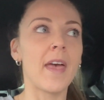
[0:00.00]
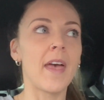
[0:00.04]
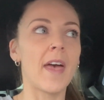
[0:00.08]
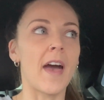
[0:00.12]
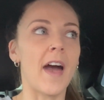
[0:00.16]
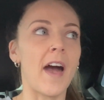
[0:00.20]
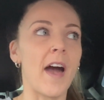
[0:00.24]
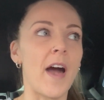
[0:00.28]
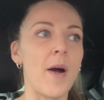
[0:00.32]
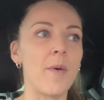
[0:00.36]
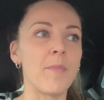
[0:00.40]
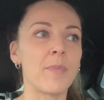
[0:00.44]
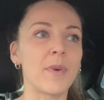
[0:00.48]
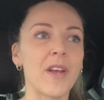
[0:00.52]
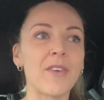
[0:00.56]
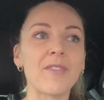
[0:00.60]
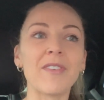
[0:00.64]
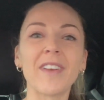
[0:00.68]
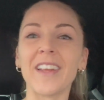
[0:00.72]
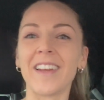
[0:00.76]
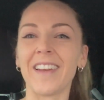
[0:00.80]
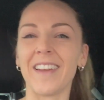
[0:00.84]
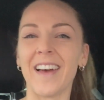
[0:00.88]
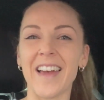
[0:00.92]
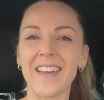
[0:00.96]
But I
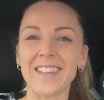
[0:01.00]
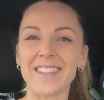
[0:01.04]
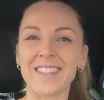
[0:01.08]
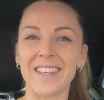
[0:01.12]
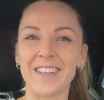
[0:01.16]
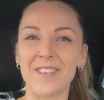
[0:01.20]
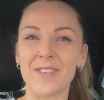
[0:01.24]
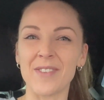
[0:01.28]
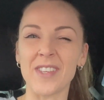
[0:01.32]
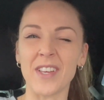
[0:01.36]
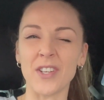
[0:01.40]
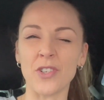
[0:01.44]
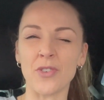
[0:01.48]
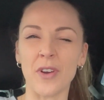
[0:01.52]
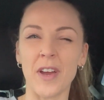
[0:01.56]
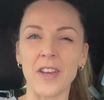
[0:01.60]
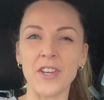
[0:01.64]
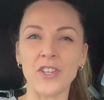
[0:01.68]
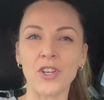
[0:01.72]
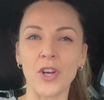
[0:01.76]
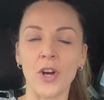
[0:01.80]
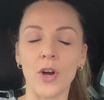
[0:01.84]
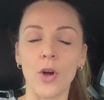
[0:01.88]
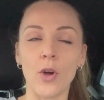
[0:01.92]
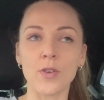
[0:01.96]
really liked it. It was such a great
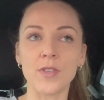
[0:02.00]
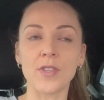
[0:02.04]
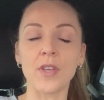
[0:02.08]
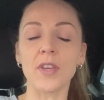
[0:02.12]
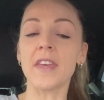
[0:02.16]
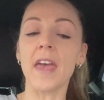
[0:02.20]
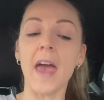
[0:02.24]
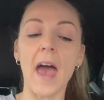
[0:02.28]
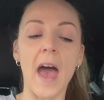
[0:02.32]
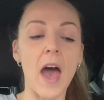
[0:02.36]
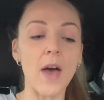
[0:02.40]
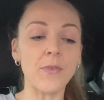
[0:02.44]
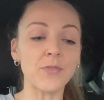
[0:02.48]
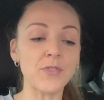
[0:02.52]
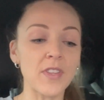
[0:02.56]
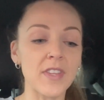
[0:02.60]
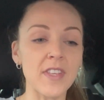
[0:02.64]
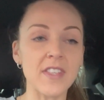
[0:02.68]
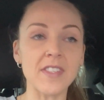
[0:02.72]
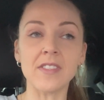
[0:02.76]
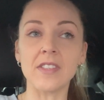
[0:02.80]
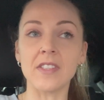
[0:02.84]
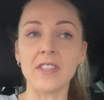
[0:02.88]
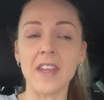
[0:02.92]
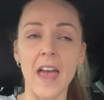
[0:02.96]
show. So yeah, after
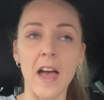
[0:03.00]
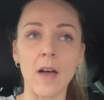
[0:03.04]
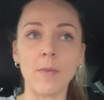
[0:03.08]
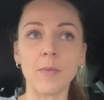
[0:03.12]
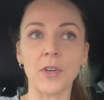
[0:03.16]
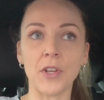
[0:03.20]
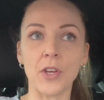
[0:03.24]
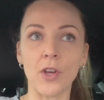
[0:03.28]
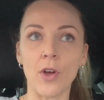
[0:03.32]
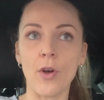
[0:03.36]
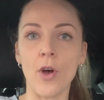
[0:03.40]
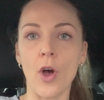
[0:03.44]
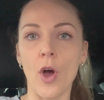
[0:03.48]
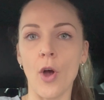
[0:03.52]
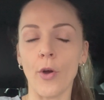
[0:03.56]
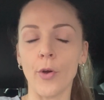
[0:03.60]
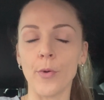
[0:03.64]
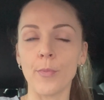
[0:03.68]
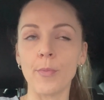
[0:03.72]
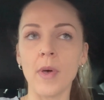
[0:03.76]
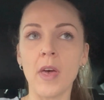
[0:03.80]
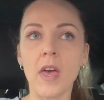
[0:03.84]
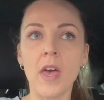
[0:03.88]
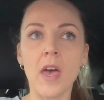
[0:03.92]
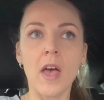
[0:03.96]
this, now I'm going to go
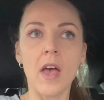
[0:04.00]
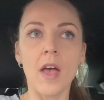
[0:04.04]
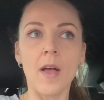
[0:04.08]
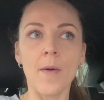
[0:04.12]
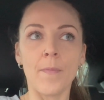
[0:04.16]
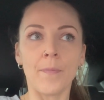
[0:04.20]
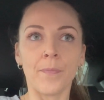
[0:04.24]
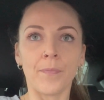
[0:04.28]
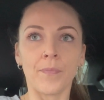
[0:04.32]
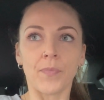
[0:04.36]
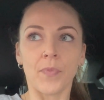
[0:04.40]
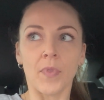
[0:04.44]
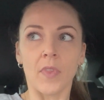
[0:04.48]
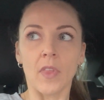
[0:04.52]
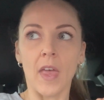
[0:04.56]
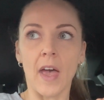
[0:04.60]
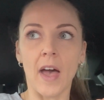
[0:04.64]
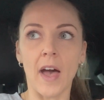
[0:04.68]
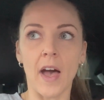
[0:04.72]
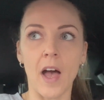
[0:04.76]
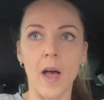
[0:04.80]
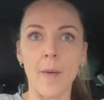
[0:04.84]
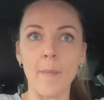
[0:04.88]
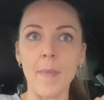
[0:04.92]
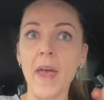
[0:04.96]

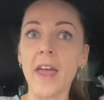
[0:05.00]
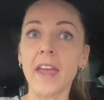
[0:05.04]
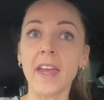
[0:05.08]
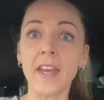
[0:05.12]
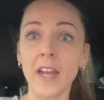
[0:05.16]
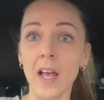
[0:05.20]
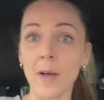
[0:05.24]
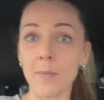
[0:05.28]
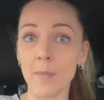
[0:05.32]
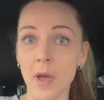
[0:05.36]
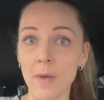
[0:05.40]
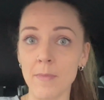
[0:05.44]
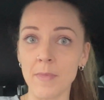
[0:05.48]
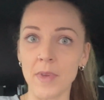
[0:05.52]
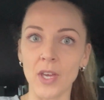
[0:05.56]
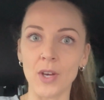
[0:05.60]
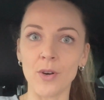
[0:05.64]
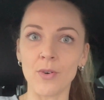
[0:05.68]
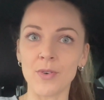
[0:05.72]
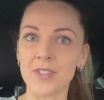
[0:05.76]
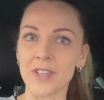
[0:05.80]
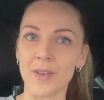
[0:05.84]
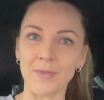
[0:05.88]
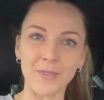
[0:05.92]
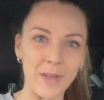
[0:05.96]
home, heat up my meal,
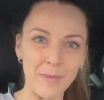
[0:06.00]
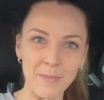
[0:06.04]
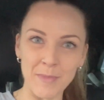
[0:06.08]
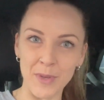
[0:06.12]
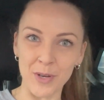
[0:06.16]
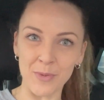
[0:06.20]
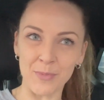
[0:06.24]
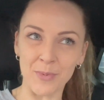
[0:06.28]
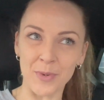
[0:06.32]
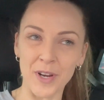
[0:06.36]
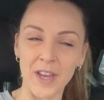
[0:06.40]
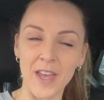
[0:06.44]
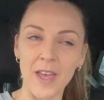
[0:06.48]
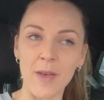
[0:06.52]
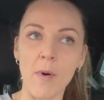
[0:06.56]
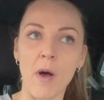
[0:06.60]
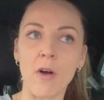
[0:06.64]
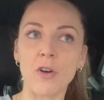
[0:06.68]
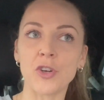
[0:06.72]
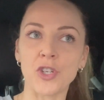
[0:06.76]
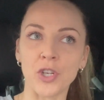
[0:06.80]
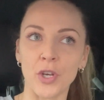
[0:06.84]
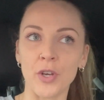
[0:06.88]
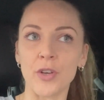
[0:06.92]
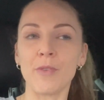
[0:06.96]
because I've done meal prep.
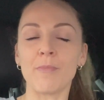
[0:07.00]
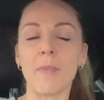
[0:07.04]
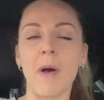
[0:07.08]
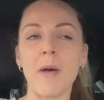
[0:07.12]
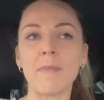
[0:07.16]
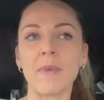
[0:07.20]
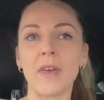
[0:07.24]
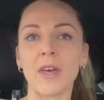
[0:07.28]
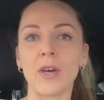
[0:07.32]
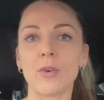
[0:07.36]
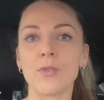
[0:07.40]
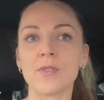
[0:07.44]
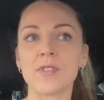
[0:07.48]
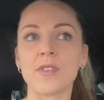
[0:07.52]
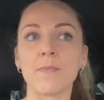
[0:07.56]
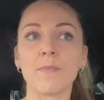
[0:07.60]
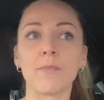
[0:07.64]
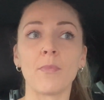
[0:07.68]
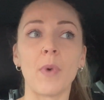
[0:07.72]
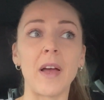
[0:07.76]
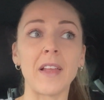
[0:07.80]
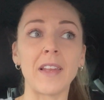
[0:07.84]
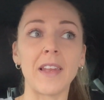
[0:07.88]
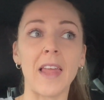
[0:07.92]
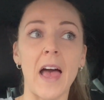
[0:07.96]
I'll show you my meals.
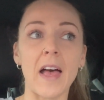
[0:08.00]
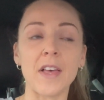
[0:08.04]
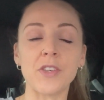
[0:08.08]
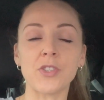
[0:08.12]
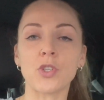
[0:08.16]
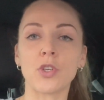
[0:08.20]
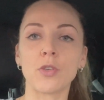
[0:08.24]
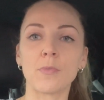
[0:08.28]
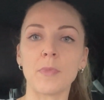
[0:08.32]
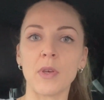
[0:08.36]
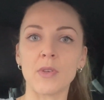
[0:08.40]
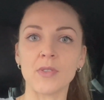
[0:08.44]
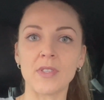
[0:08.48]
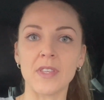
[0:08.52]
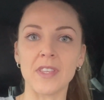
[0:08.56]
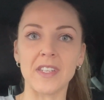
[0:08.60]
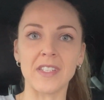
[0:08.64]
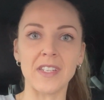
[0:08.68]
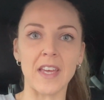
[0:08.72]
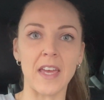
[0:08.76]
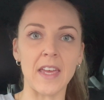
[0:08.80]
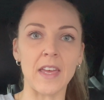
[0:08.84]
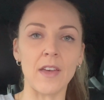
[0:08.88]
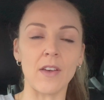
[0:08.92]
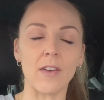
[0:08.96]
My last 2 meals of the
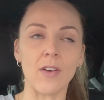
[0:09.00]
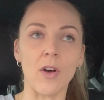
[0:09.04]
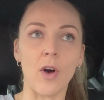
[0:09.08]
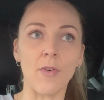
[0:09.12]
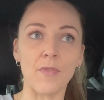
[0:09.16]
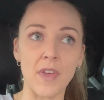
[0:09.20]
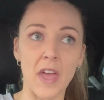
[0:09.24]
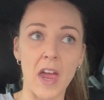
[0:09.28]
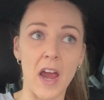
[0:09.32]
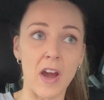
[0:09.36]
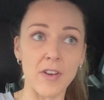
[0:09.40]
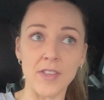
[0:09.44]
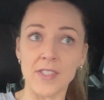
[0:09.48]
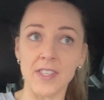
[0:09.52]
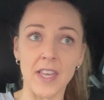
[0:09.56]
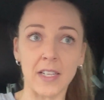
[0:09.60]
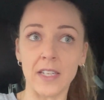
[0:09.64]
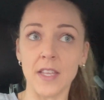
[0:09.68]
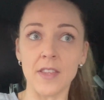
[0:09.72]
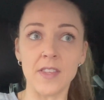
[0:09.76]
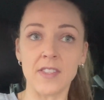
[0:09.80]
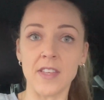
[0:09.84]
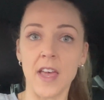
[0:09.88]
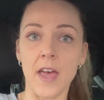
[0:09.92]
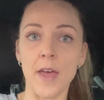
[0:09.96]
day are exactly
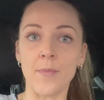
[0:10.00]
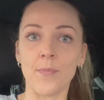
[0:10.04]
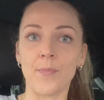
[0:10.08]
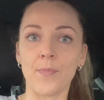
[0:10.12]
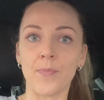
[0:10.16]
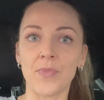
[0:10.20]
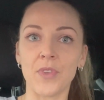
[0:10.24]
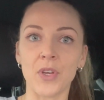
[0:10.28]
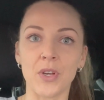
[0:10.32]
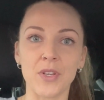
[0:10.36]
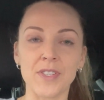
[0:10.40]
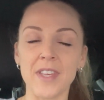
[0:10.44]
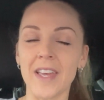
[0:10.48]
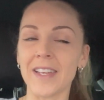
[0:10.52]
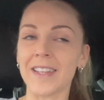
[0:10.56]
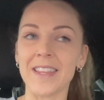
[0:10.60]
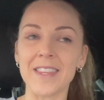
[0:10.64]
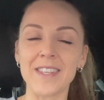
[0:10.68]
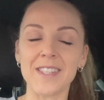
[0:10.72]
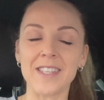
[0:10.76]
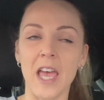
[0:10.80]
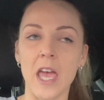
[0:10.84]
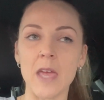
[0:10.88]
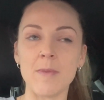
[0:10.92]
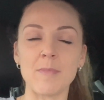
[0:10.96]
the same. They're exactly
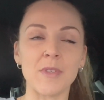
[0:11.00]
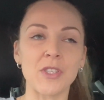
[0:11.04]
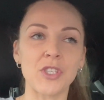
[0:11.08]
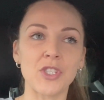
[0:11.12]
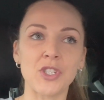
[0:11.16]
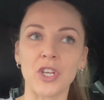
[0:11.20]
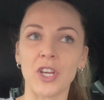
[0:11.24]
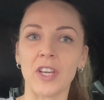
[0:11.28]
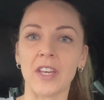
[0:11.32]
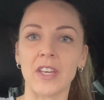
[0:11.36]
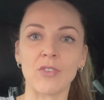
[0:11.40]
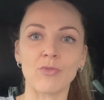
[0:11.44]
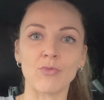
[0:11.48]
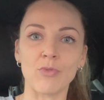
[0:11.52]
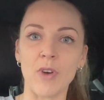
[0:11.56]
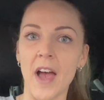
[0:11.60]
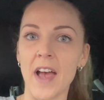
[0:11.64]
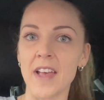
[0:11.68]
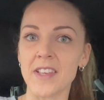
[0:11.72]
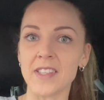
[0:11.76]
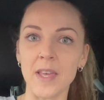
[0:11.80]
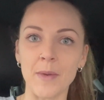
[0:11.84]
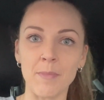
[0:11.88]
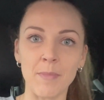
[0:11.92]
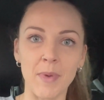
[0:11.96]
the same. It's chicken,
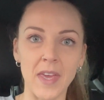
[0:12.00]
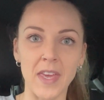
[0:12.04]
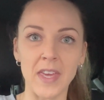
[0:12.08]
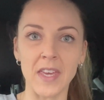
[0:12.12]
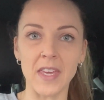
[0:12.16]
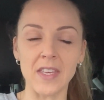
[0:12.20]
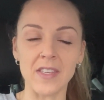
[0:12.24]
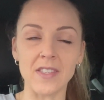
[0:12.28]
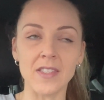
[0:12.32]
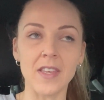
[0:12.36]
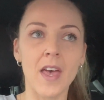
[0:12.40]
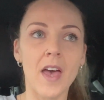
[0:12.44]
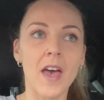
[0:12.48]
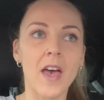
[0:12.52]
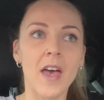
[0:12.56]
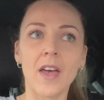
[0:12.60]
rice, and peas.